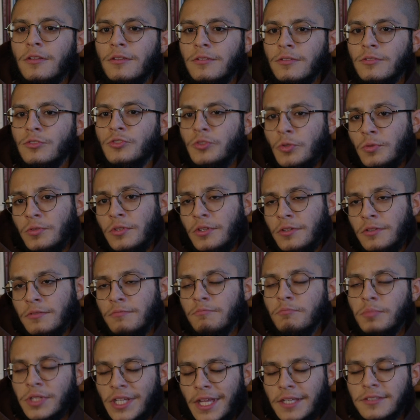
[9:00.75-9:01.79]
So the
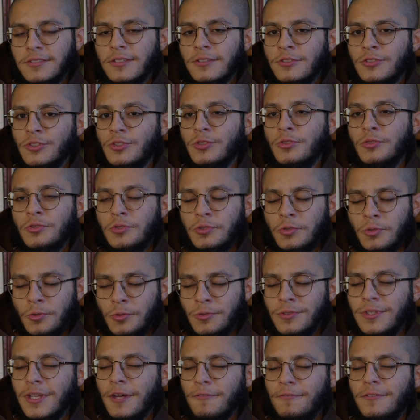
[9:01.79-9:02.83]
blessings do
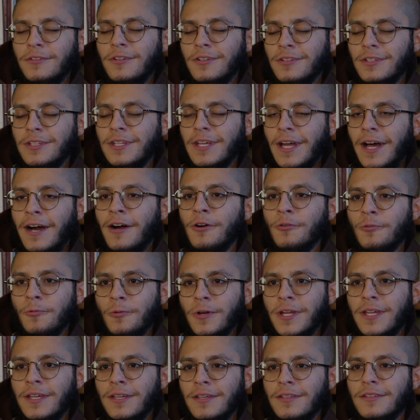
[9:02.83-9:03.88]
definitely
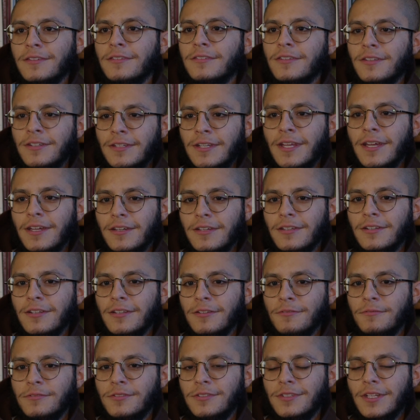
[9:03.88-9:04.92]
outweigh the
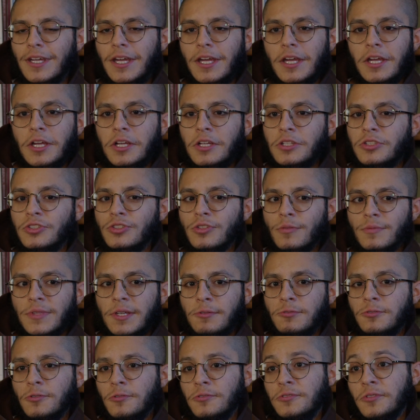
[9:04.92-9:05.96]
negatives.
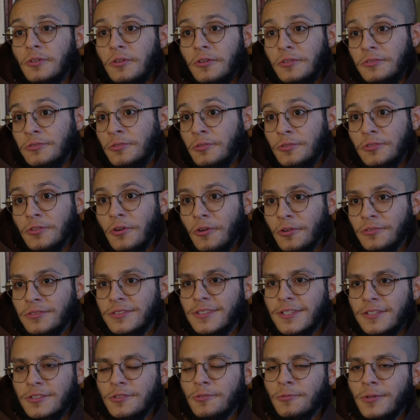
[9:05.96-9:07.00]
Sometimes there's hard
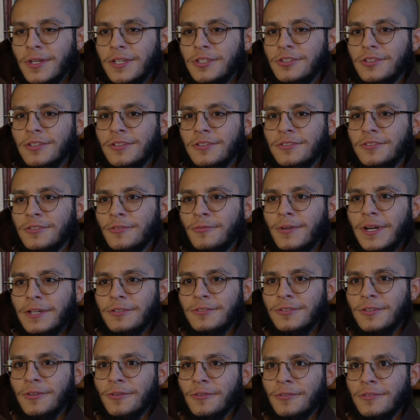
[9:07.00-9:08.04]
situations
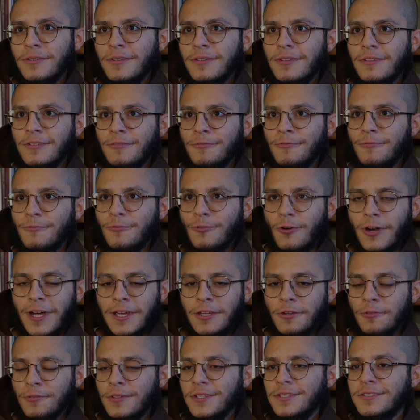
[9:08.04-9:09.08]
around here.
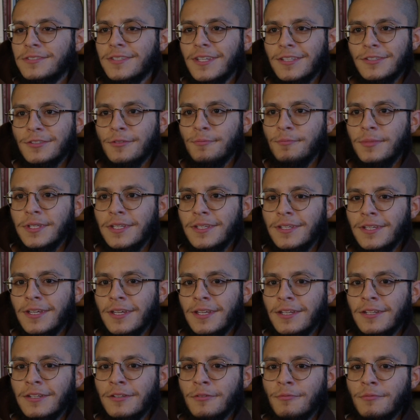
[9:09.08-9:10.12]
Friaries tend to be
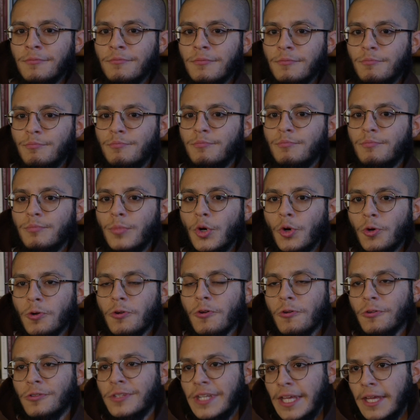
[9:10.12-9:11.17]
in
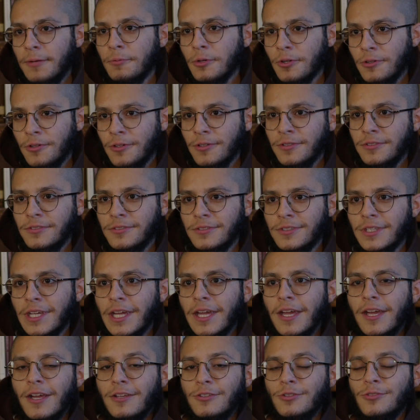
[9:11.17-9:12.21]
poorer neighborhoods,
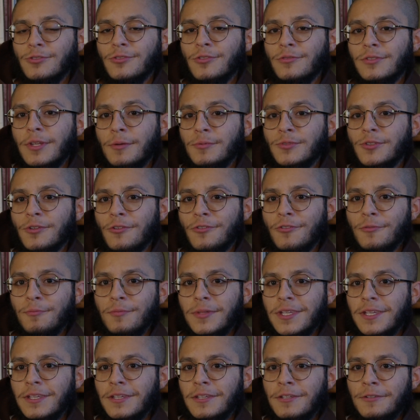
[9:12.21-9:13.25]
so sometimes there could
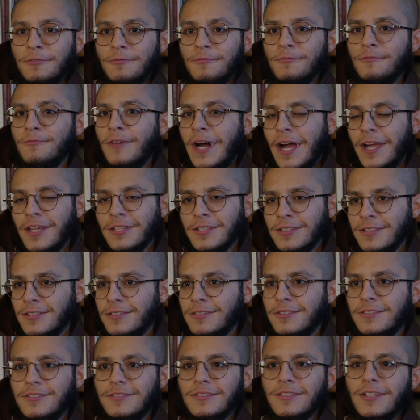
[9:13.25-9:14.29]
be
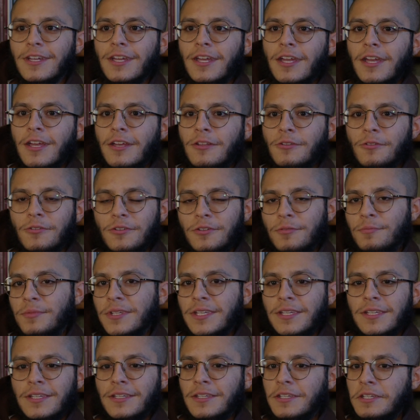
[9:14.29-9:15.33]
violence, there could
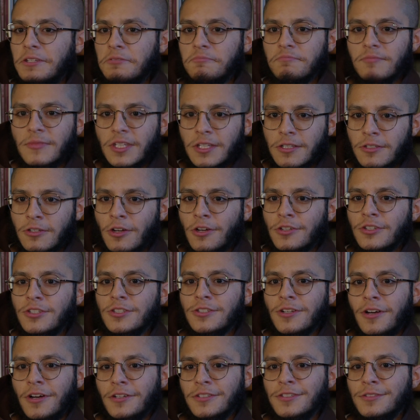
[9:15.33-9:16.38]
be
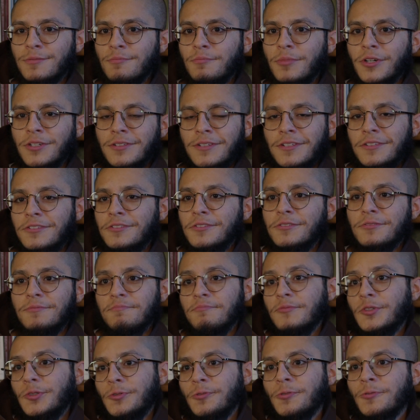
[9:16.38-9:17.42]
gunshots, but it's
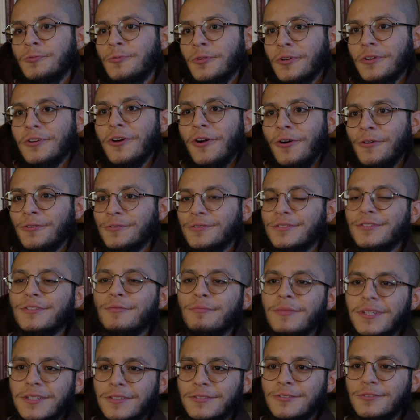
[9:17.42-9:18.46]
who we're called to
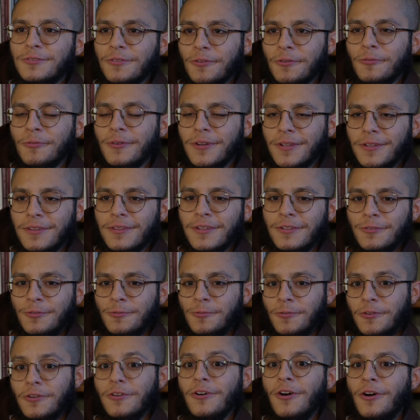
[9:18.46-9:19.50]
minister with and who
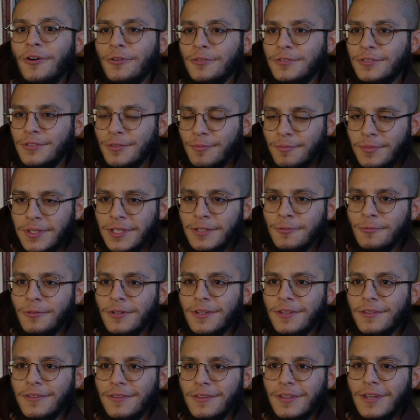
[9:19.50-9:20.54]
we're called to be
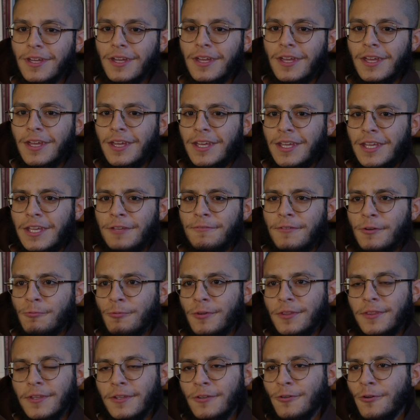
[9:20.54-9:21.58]
with. Even
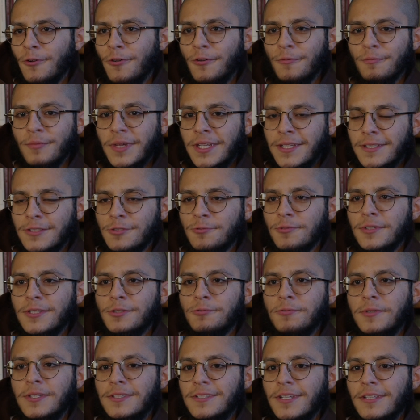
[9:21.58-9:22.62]
within our own
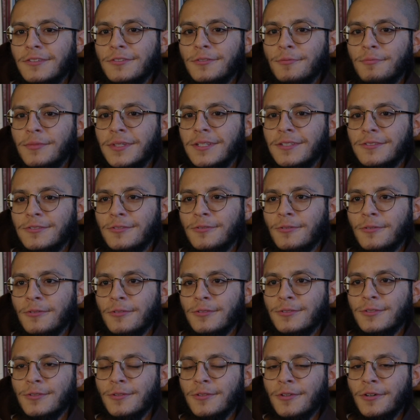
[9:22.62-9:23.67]
ministries, we tend to minister
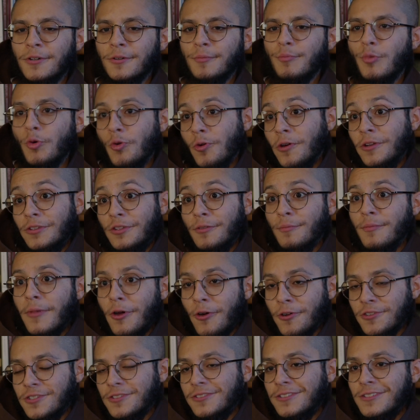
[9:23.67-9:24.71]
to the poor and the
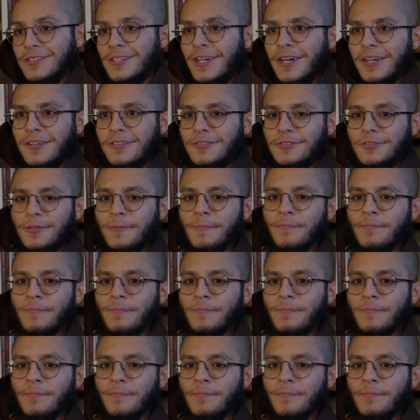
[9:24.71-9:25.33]
marginalized.